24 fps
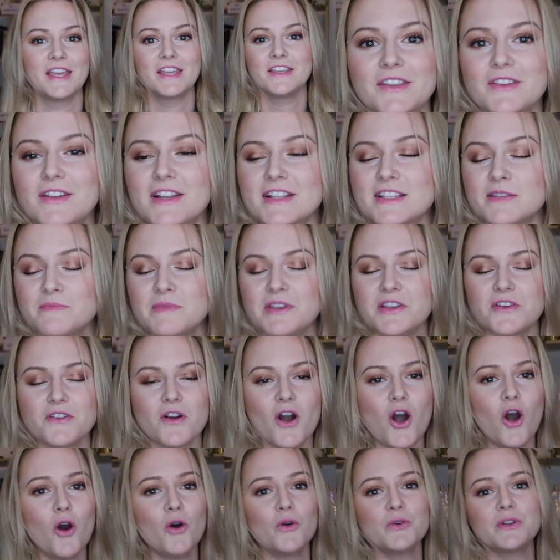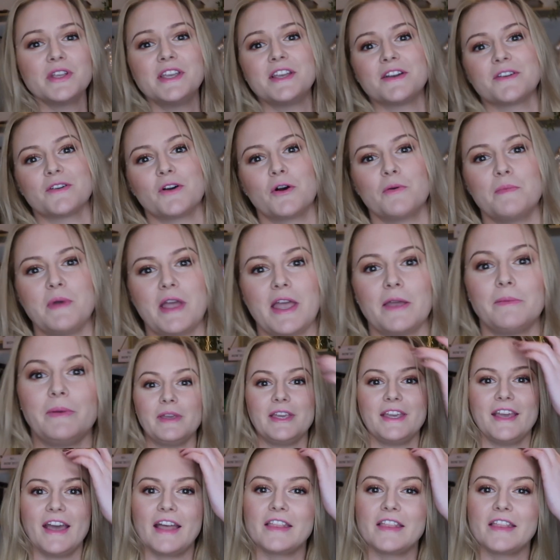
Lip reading: You get to be your own hero, baby,